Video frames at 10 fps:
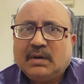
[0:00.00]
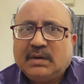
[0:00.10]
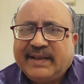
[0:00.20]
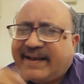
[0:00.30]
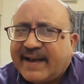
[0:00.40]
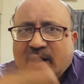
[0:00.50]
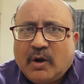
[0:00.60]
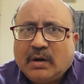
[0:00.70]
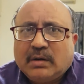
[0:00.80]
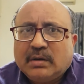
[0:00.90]
They
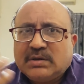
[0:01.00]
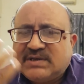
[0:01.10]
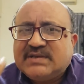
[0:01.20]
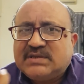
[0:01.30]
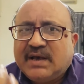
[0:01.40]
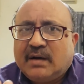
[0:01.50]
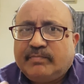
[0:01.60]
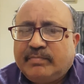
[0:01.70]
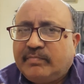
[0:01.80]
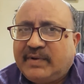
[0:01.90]
cannot, since they
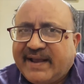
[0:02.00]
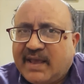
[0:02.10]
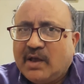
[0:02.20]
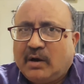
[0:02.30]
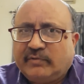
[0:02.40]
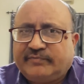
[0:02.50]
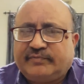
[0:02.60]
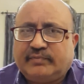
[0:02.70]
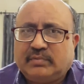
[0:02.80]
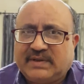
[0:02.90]
are taking off,
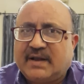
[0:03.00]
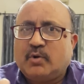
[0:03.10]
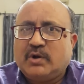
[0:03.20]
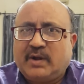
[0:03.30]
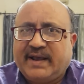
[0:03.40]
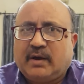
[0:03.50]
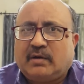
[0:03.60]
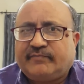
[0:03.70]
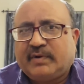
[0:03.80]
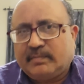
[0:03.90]
they are going to take
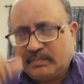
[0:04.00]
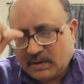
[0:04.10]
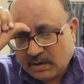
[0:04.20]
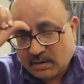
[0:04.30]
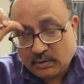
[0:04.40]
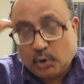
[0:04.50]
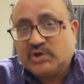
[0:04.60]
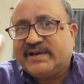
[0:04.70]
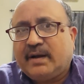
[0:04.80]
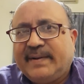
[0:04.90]
off from
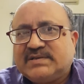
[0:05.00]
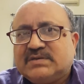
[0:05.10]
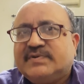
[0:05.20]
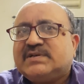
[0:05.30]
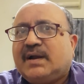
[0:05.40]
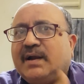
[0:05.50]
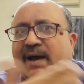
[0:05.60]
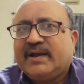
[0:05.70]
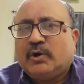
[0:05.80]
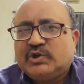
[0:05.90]
those air bases which are in
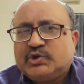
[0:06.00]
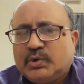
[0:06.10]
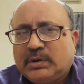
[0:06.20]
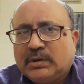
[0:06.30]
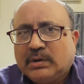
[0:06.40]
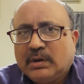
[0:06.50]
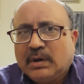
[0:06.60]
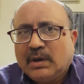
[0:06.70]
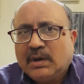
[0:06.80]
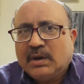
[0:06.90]
high altitude.
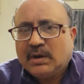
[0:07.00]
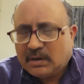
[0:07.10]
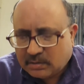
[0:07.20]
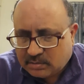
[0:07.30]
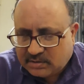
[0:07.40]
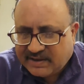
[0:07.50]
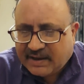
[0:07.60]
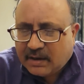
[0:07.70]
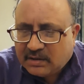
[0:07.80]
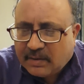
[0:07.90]

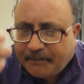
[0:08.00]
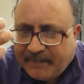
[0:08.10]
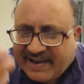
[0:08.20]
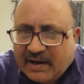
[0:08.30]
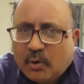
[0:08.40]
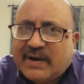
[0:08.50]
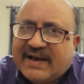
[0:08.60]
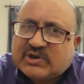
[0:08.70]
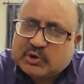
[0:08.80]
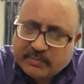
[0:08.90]
The payload
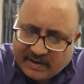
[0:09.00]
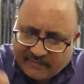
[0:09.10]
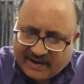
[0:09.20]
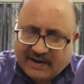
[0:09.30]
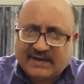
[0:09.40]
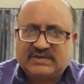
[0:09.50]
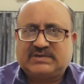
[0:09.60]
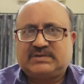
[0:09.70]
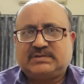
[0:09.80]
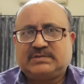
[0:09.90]
has to be very
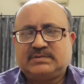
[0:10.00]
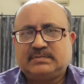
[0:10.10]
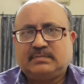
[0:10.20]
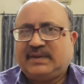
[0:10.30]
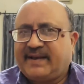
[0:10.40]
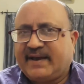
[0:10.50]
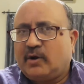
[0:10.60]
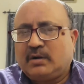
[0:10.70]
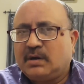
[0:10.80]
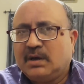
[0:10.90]
less. They
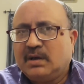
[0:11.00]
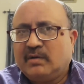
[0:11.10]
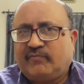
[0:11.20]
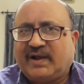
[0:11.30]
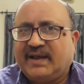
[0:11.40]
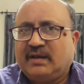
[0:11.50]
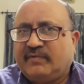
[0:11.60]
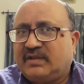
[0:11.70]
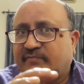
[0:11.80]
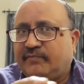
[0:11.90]
cannot fly
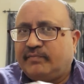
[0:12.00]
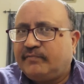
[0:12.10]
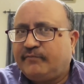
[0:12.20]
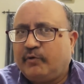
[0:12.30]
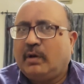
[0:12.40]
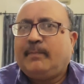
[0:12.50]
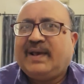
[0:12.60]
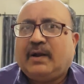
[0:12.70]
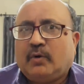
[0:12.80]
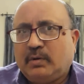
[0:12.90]
with full
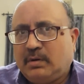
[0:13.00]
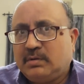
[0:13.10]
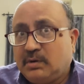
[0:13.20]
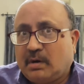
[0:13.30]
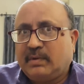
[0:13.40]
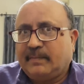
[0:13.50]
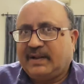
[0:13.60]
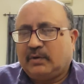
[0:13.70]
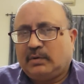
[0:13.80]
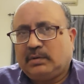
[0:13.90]
payload, normal
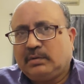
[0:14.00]
payload.